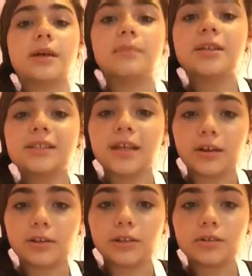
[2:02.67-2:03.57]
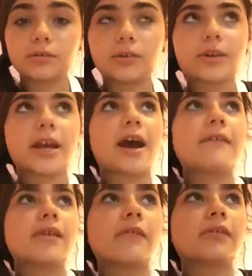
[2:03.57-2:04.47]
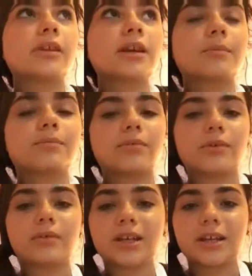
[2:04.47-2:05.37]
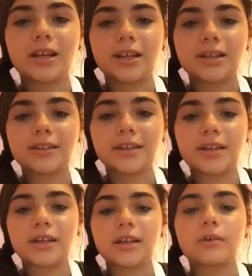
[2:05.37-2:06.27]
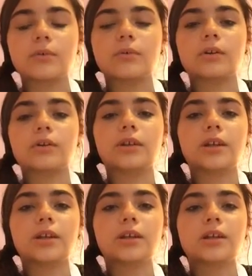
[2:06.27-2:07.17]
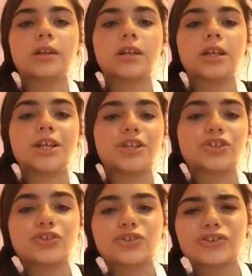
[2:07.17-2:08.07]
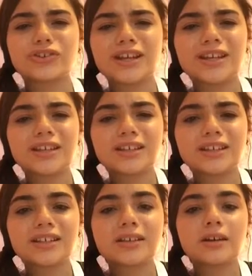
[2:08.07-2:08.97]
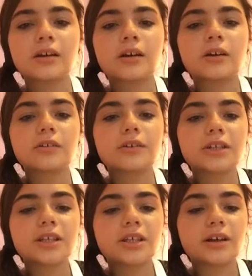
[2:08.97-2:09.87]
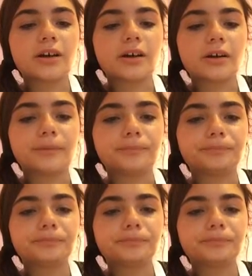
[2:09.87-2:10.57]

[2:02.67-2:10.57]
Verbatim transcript: let me tell you, okay, I've never like broken anything or like injured anything really. Um,